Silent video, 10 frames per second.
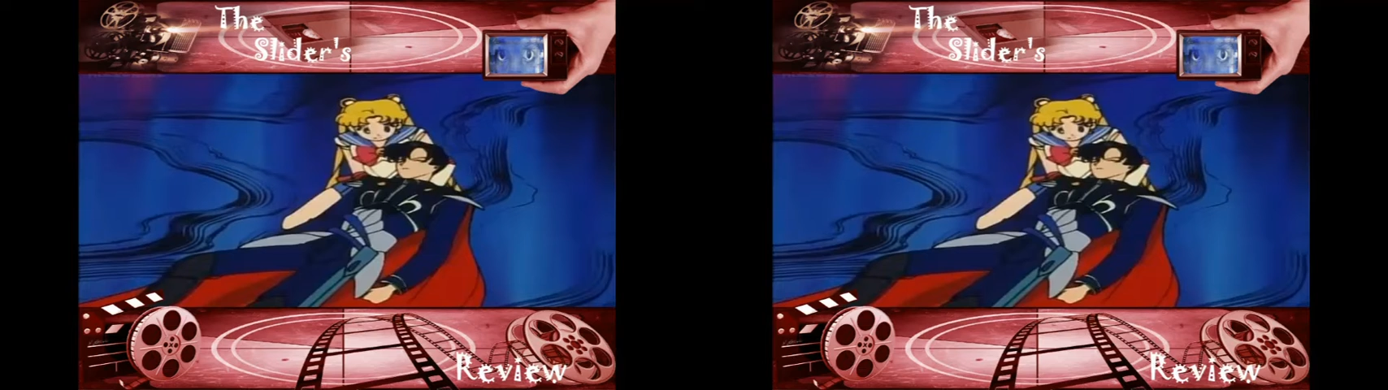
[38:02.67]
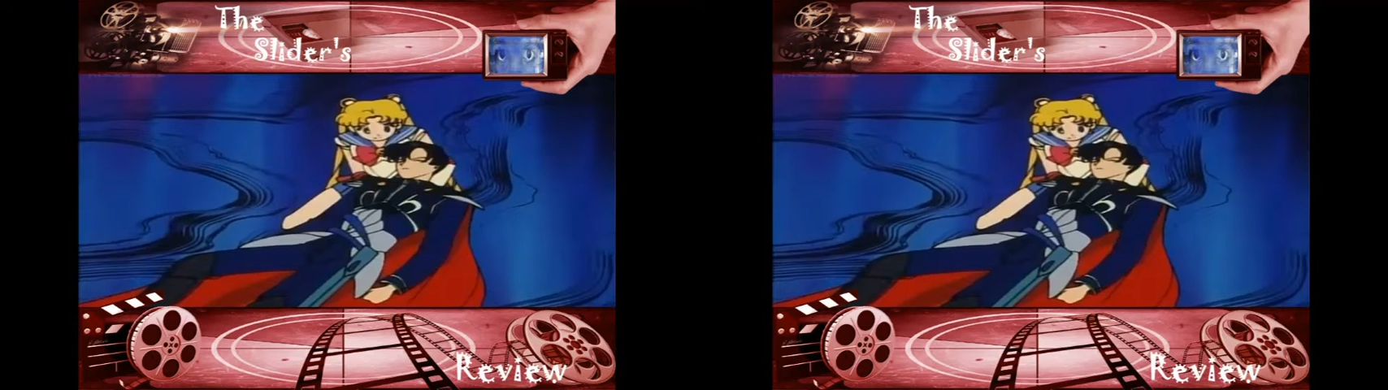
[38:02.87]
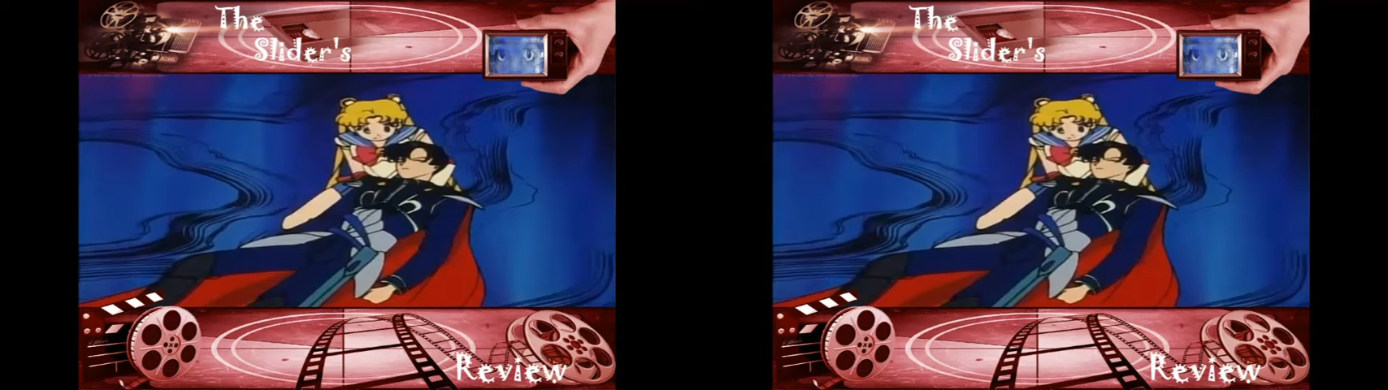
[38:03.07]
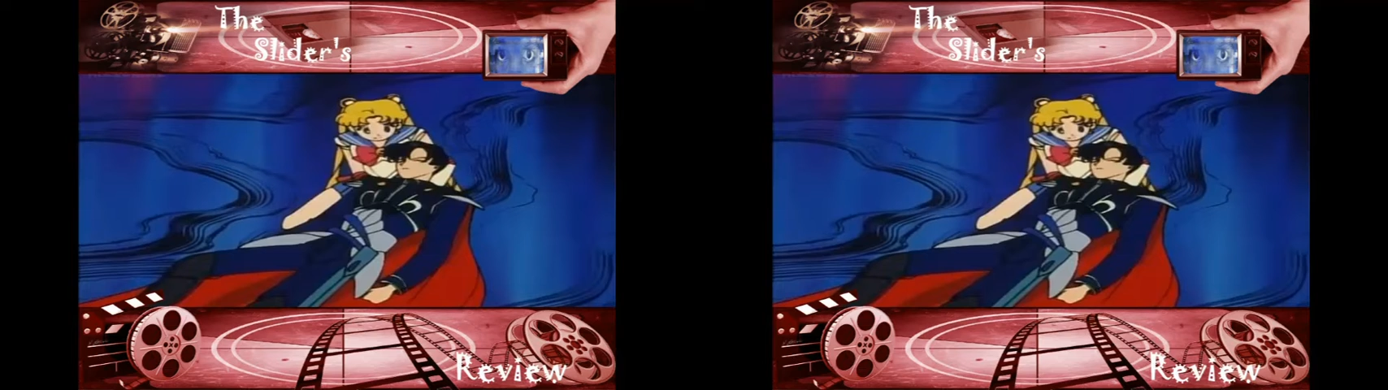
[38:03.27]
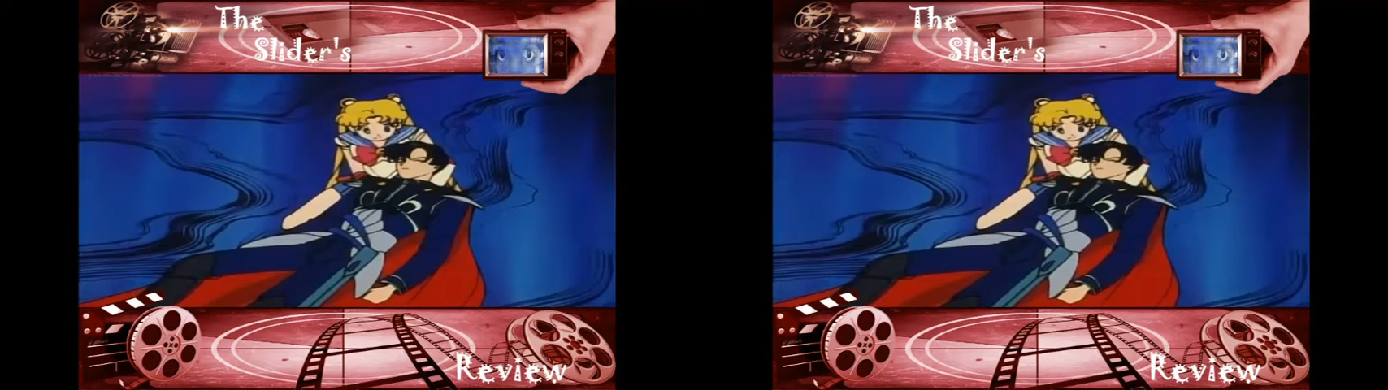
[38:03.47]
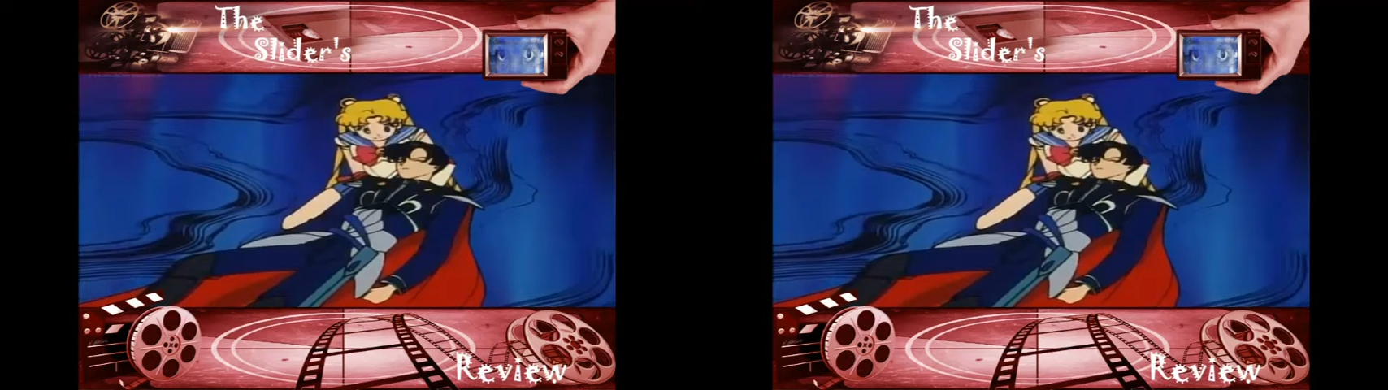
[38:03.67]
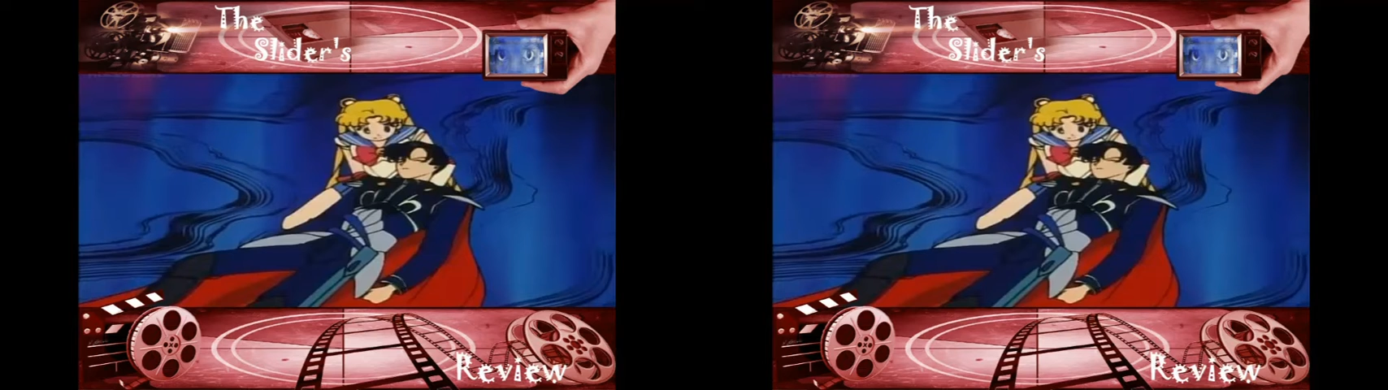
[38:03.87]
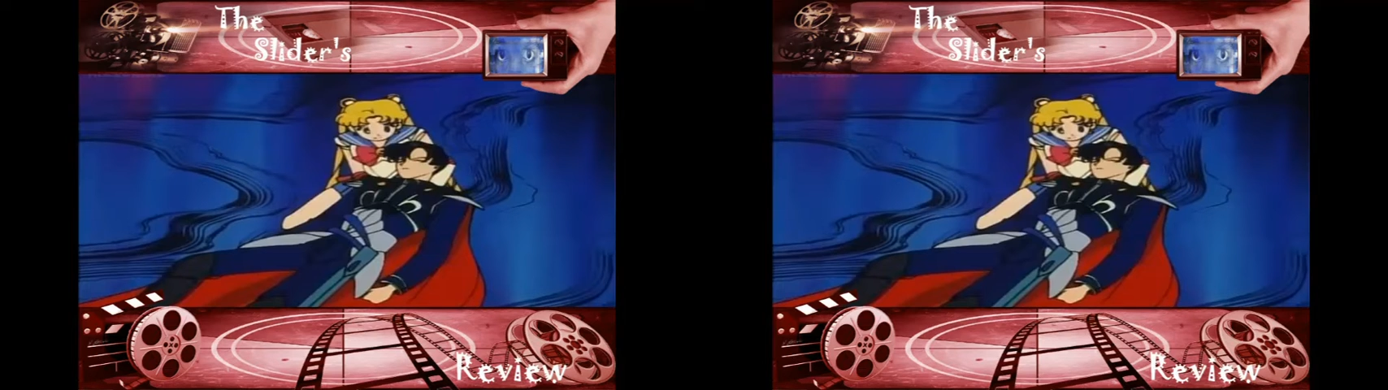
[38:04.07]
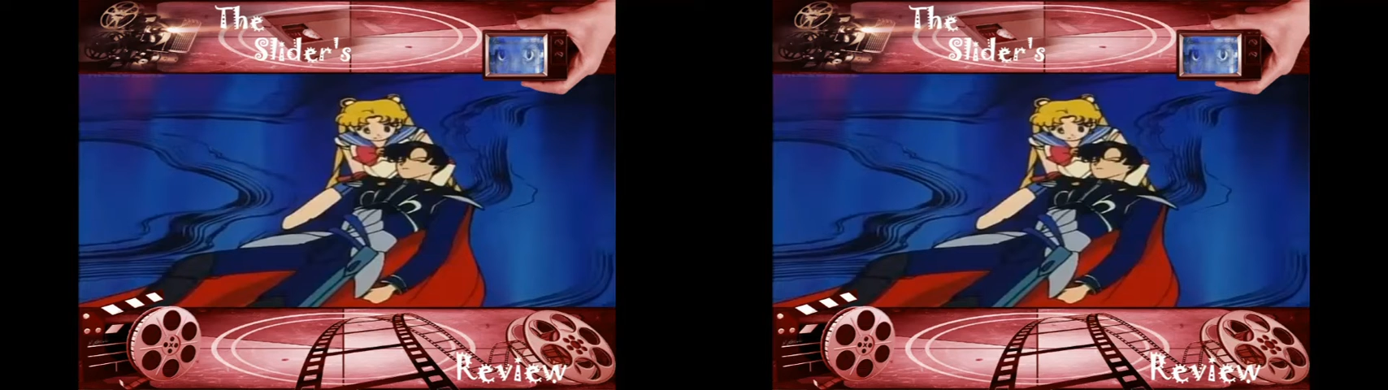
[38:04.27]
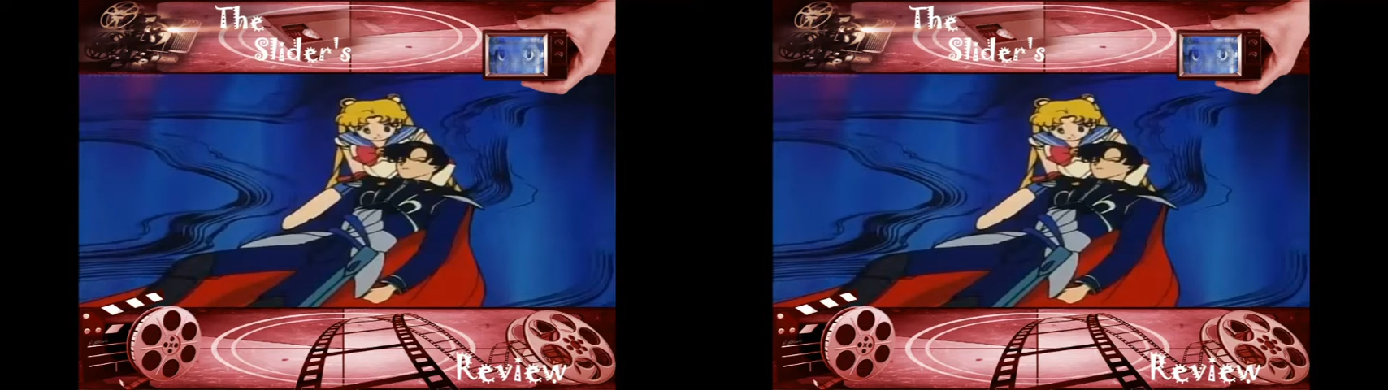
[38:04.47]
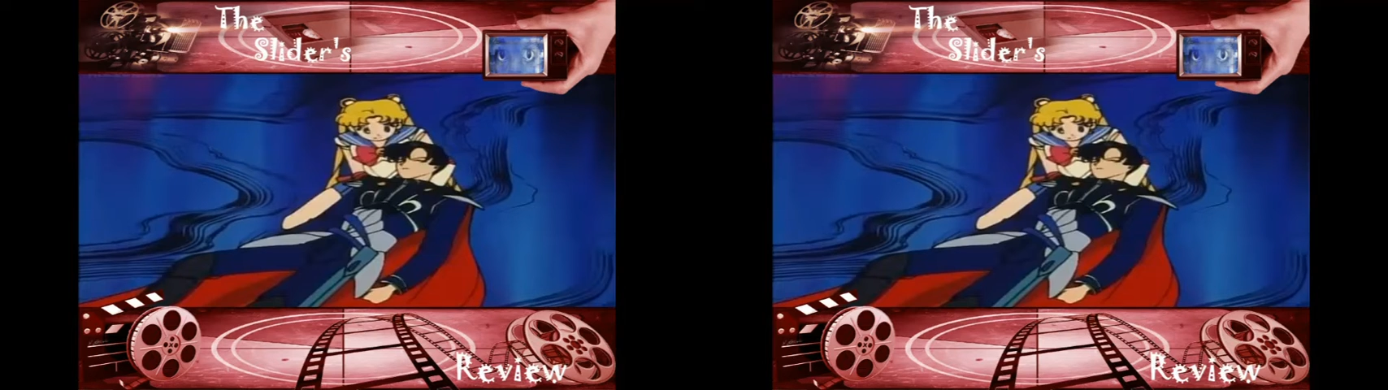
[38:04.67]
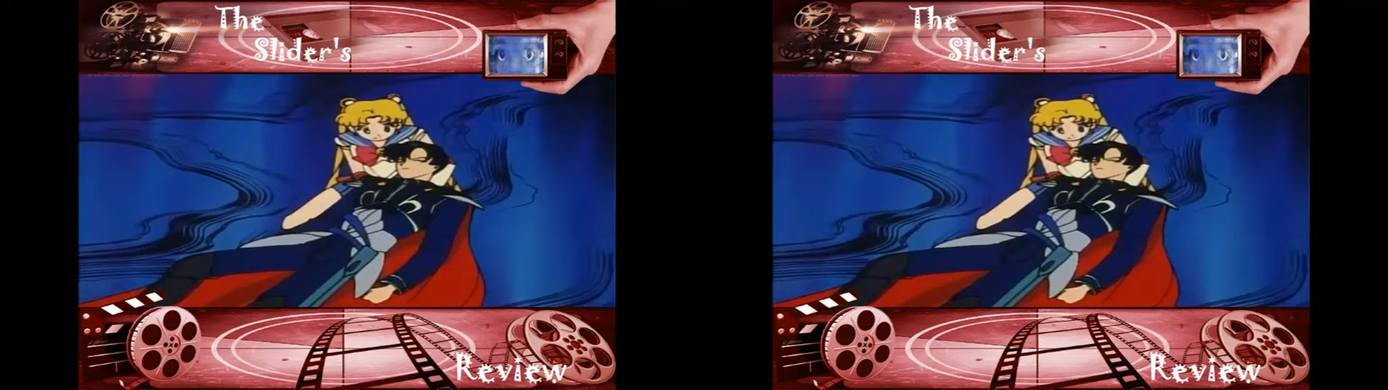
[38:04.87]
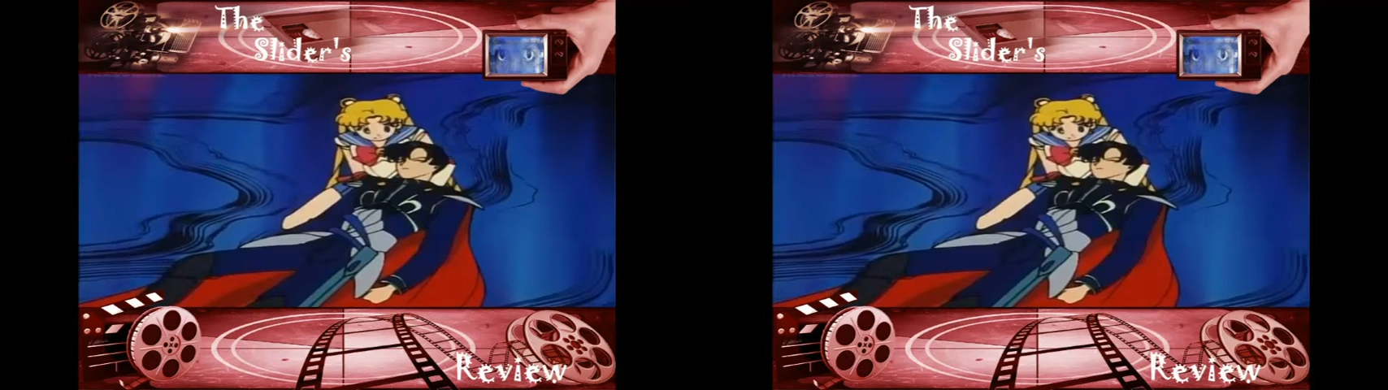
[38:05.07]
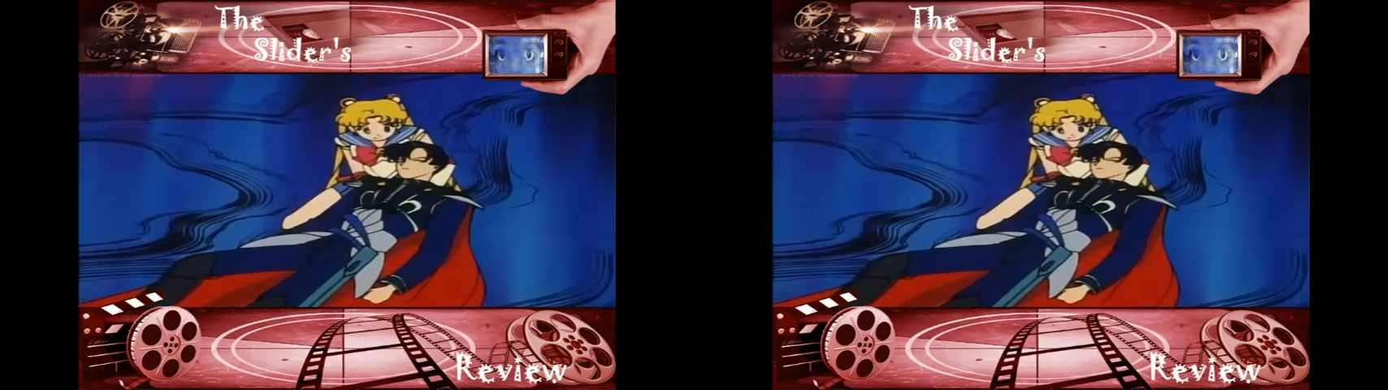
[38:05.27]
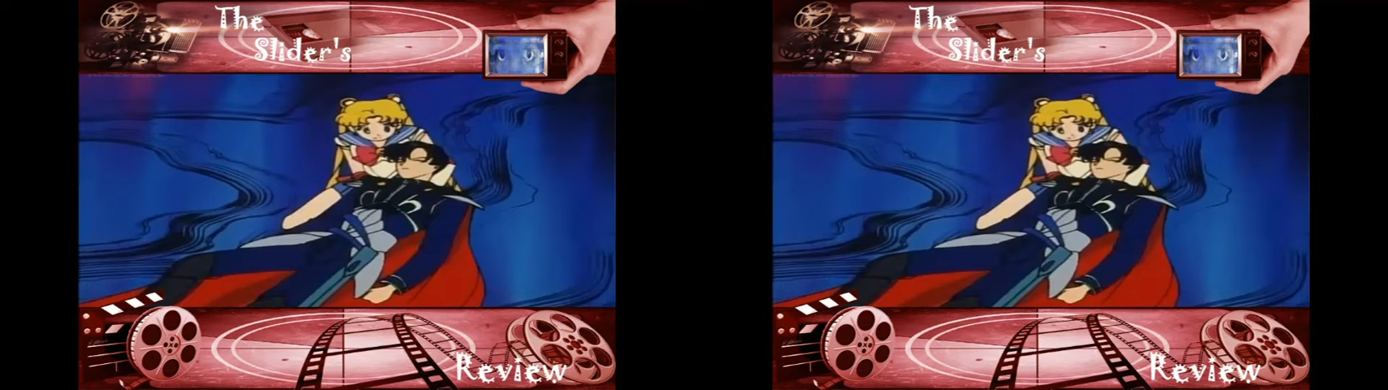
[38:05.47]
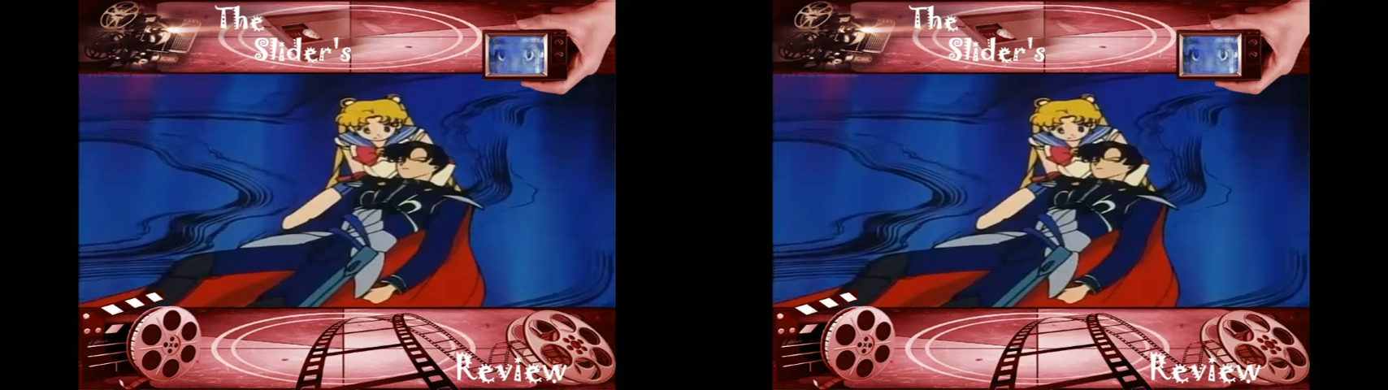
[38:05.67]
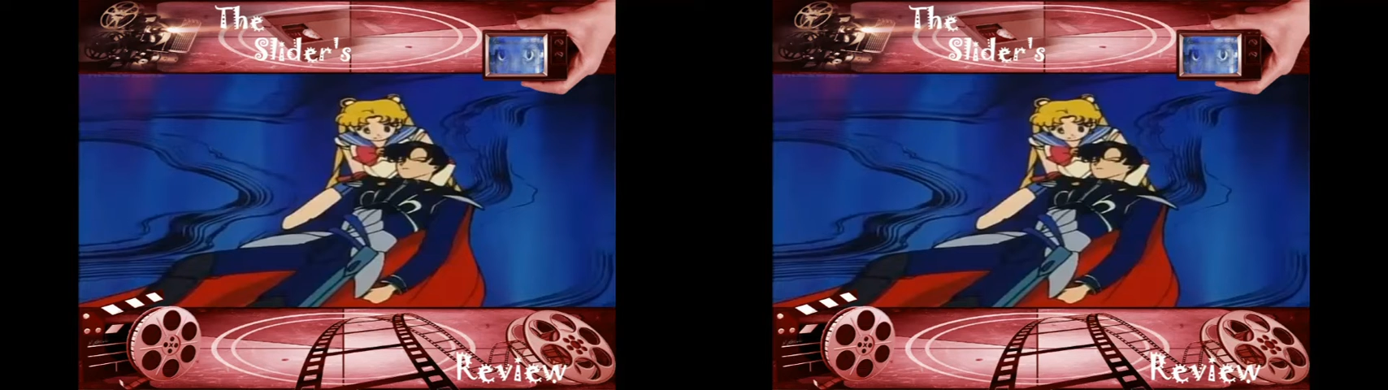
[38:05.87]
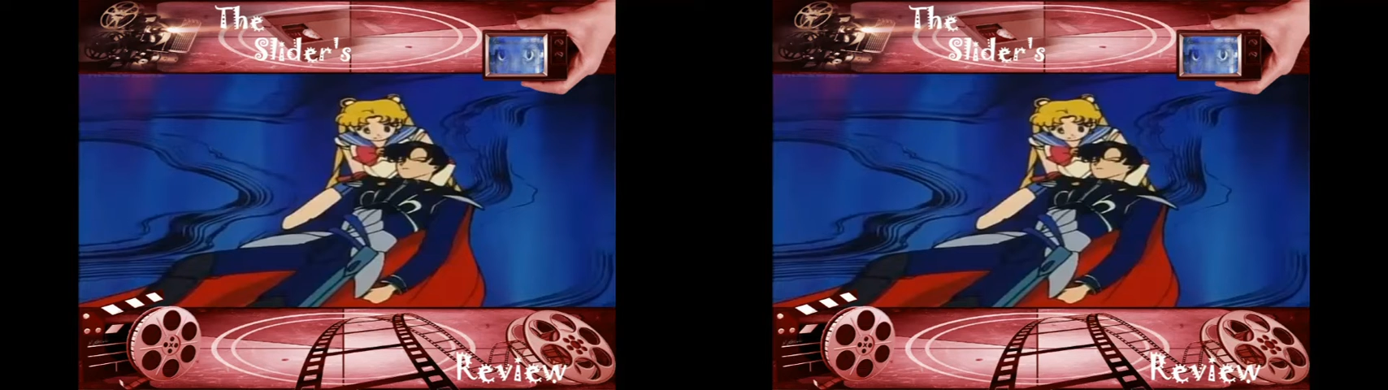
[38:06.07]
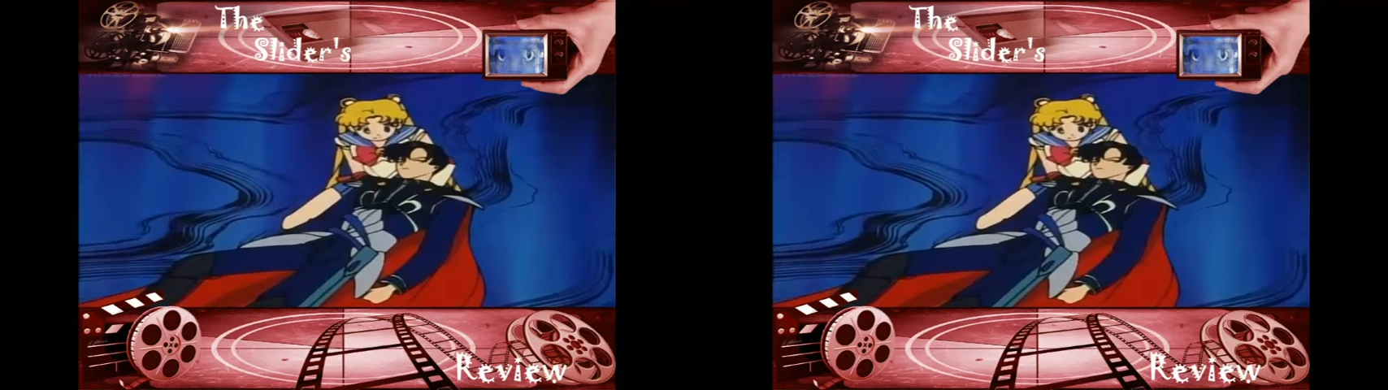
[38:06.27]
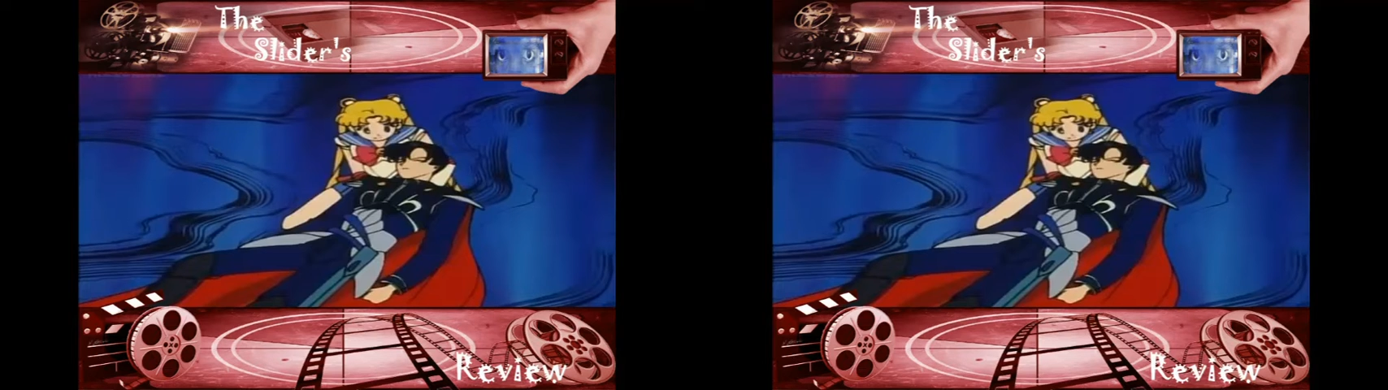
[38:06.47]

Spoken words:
(no speaker visible)